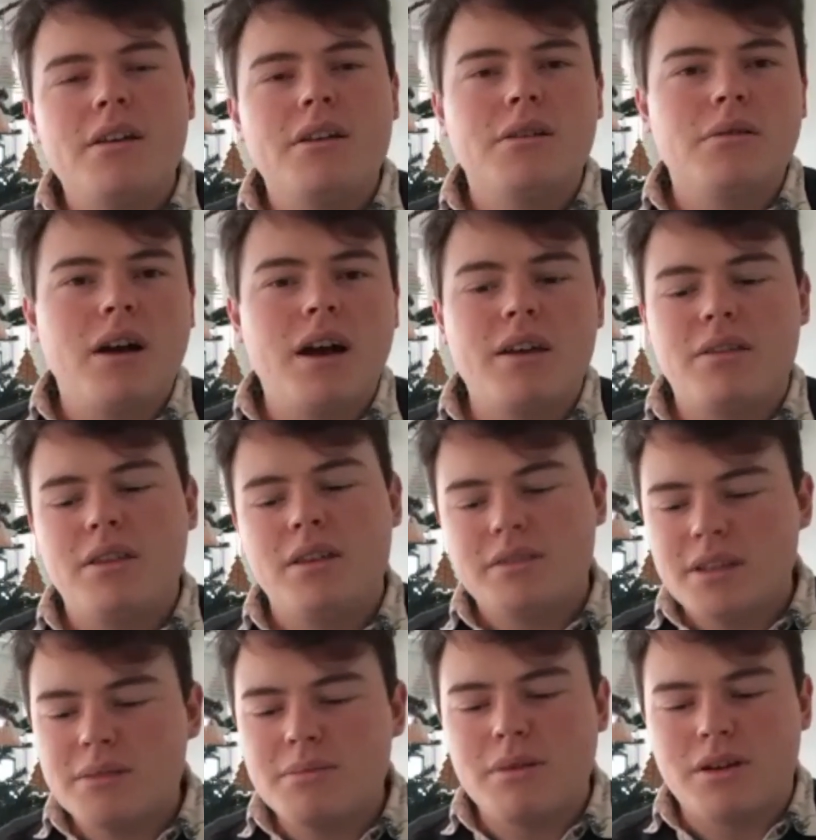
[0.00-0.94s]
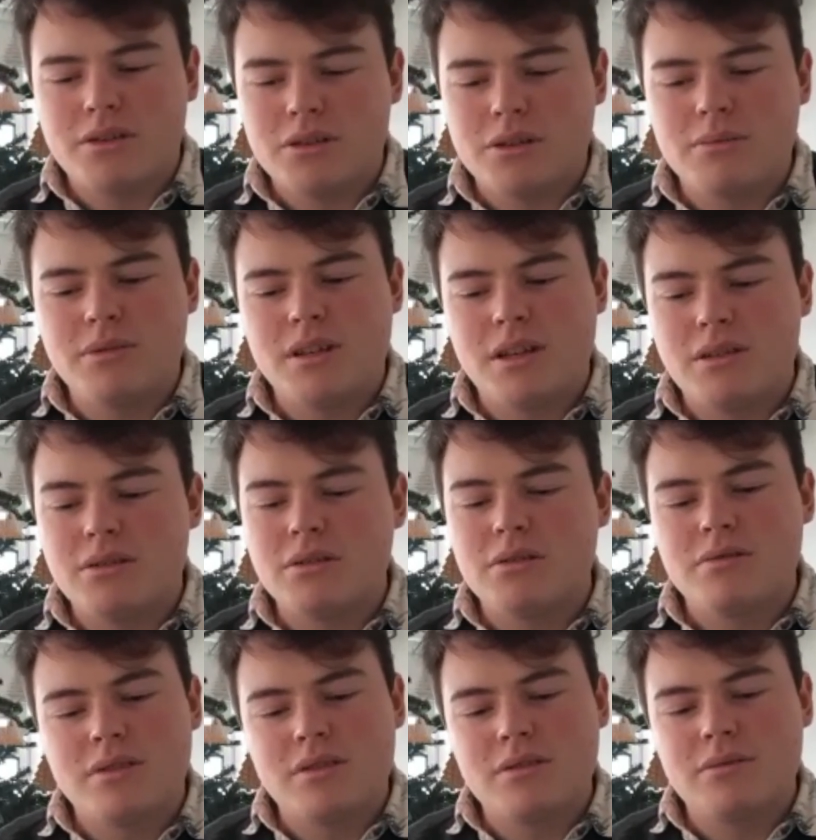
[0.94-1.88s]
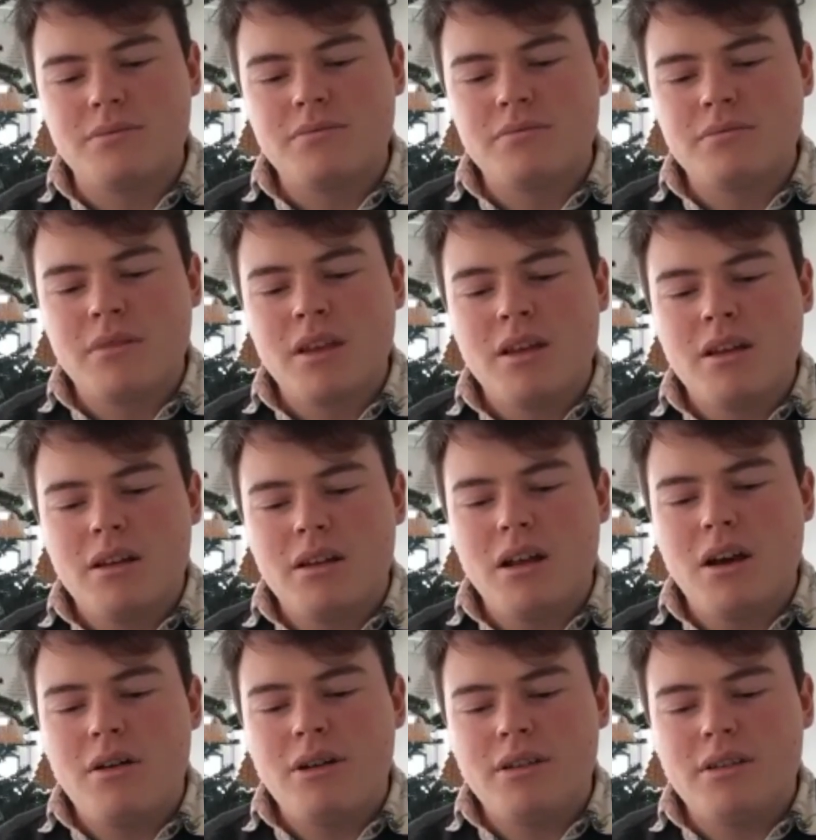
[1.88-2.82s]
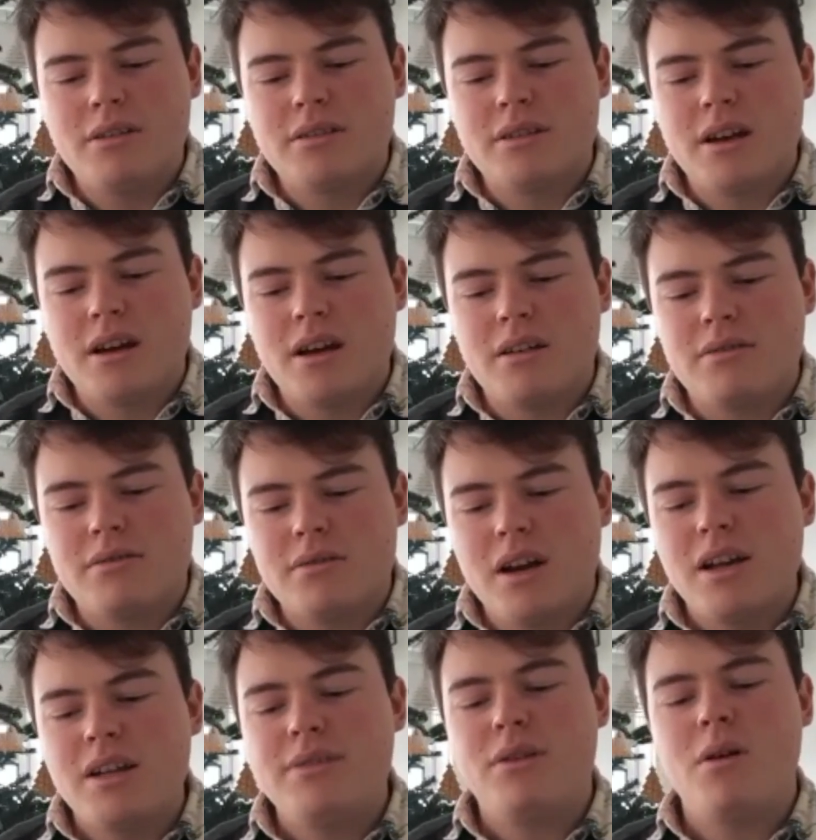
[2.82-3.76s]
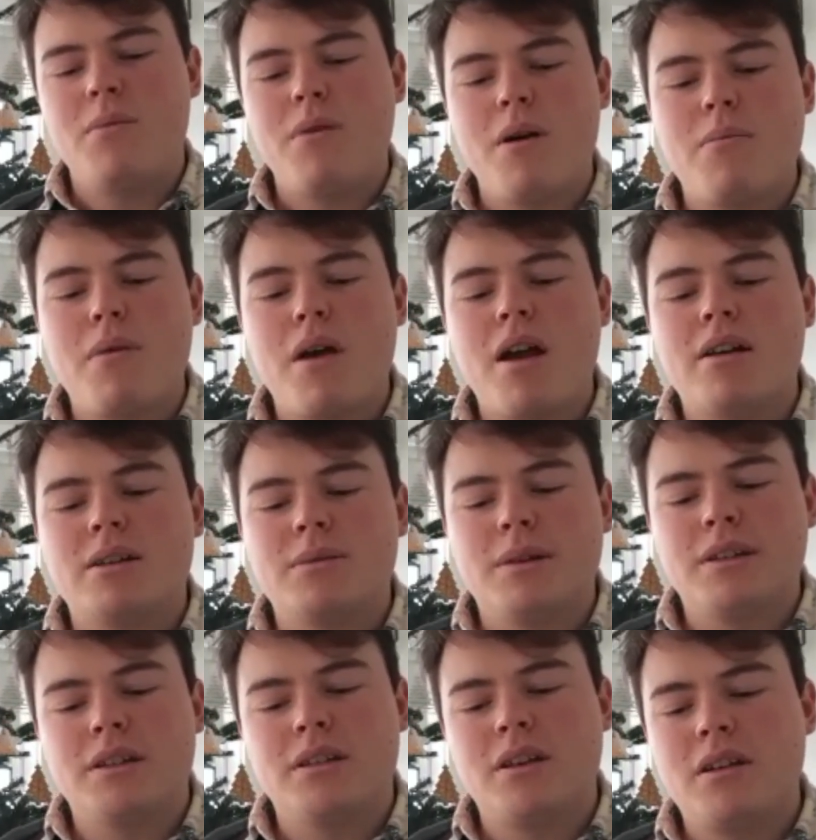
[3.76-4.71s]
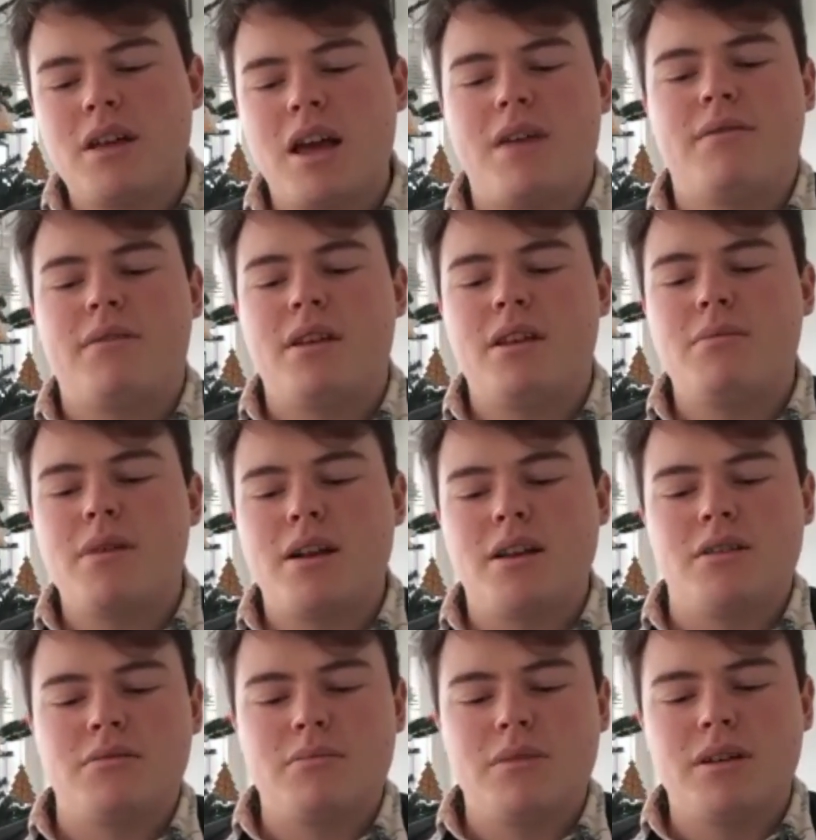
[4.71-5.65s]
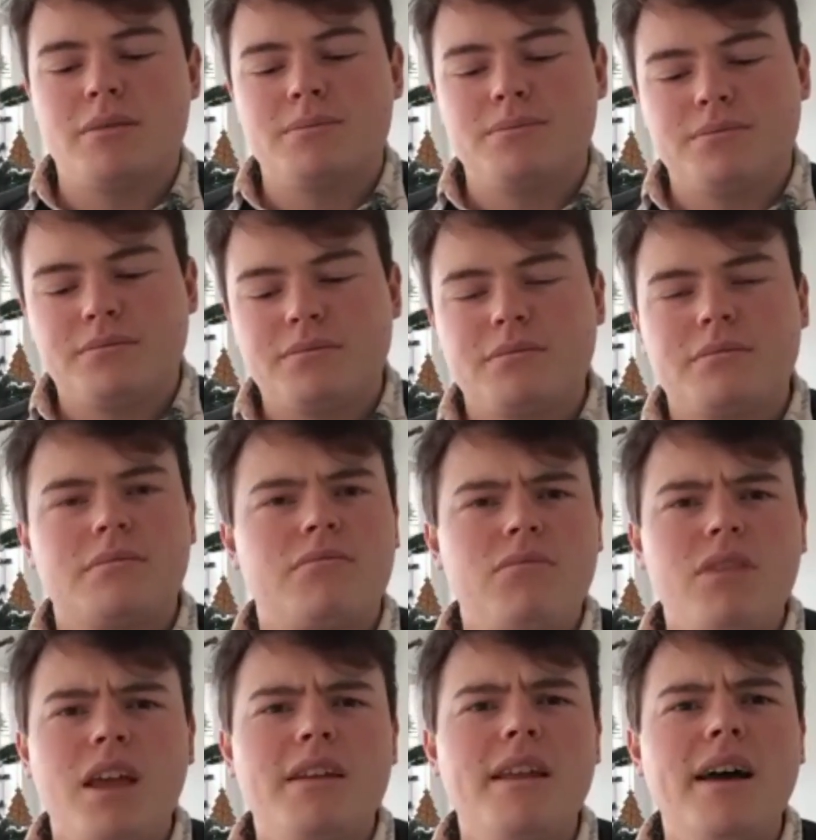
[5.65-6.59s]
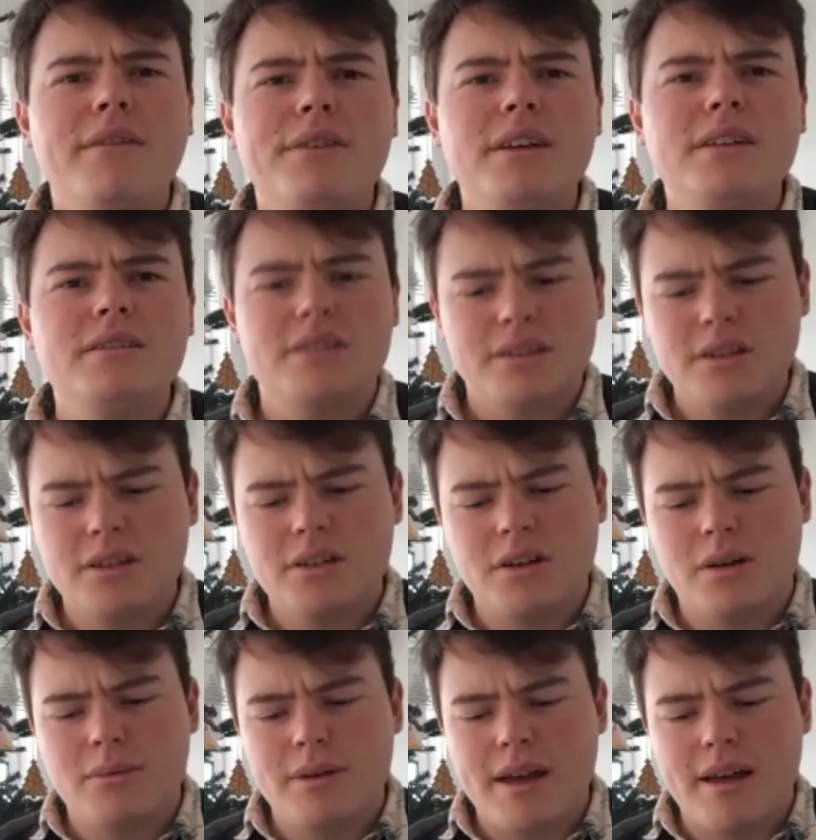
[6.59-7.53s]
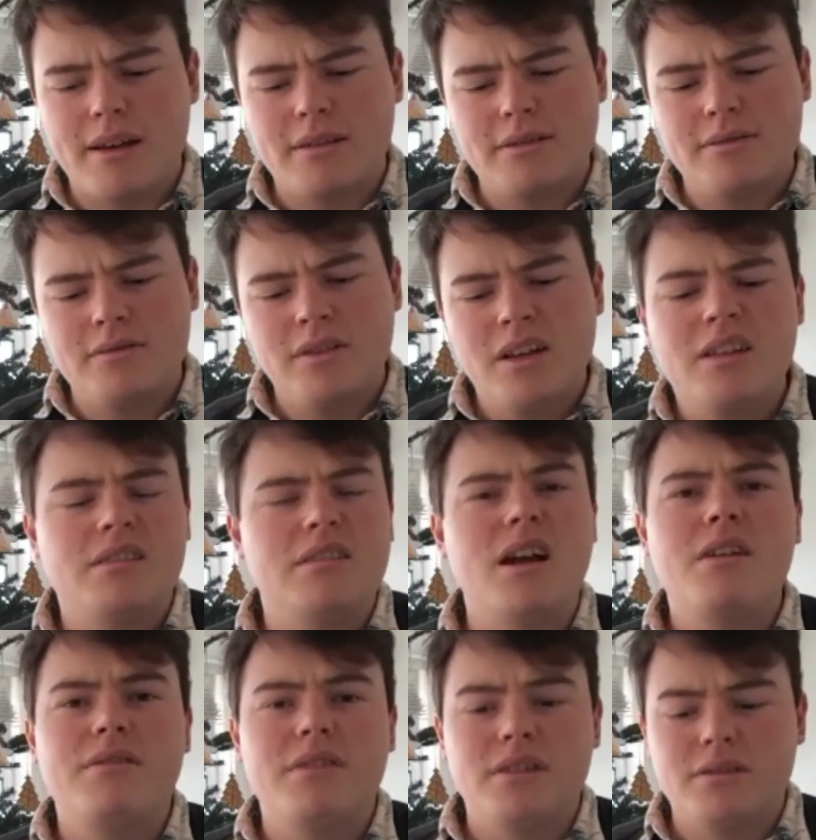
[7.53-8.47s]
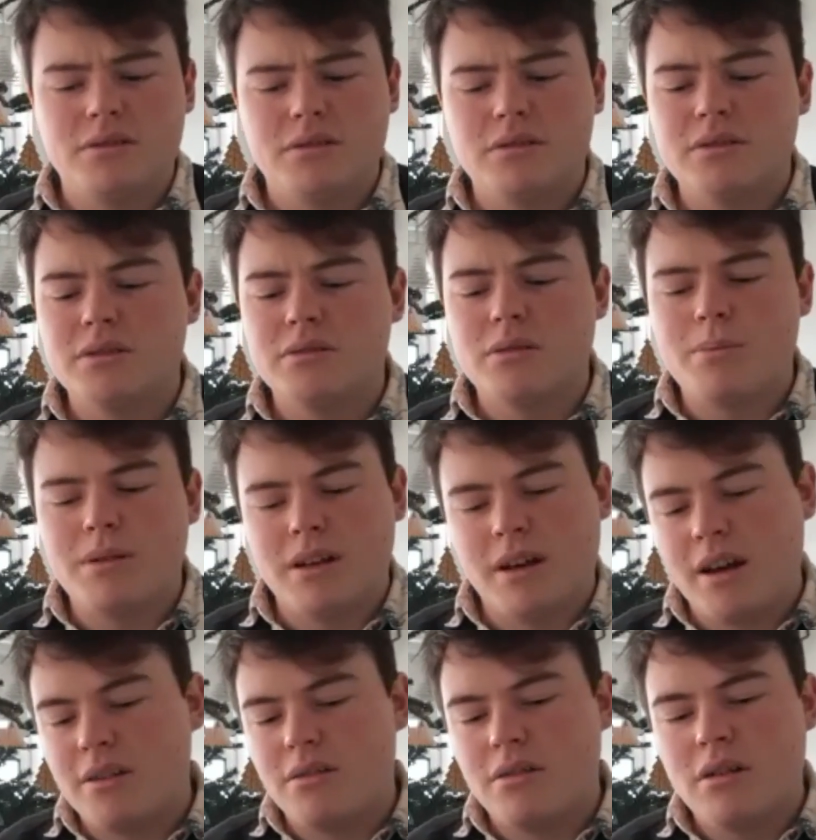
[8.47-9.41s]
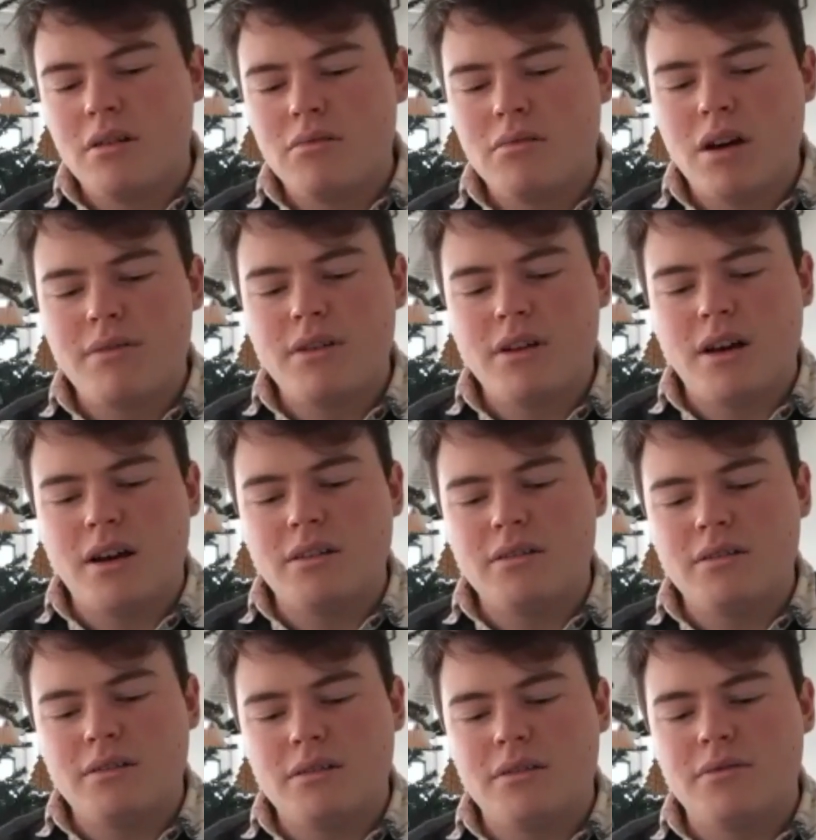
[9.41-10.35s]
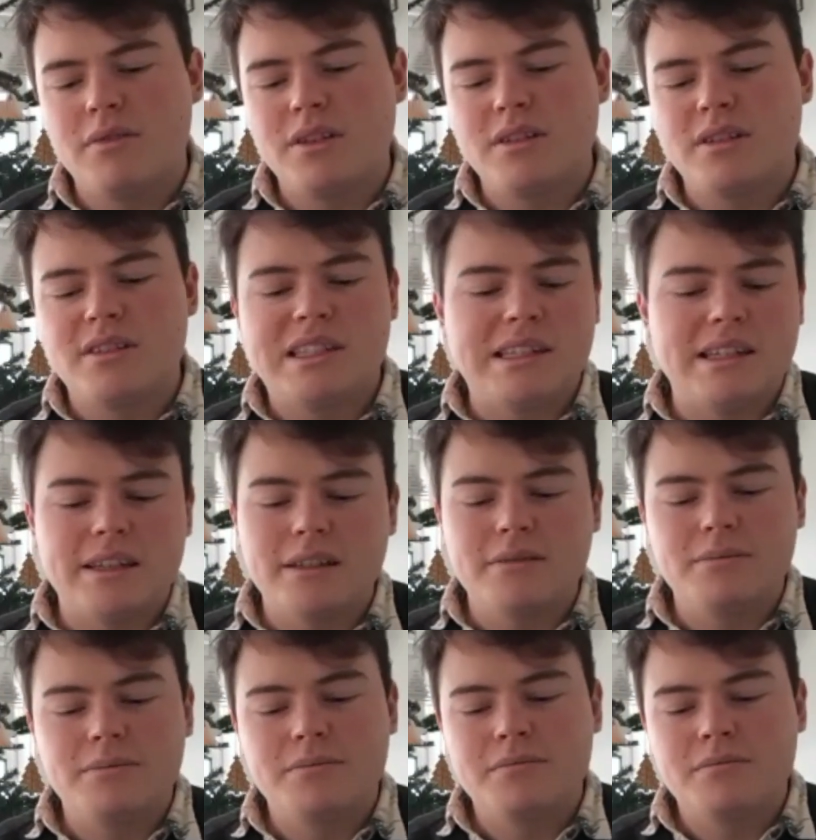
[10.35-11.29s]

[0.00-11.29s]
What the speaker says: "You're right, this is my shop," said Torvill, lowering the scarf. "I just felt a bit embarrassed because I don't have any money on me." "Nothing," said the copper elf. "Nothing," Torvill replied, rather unconvincingly.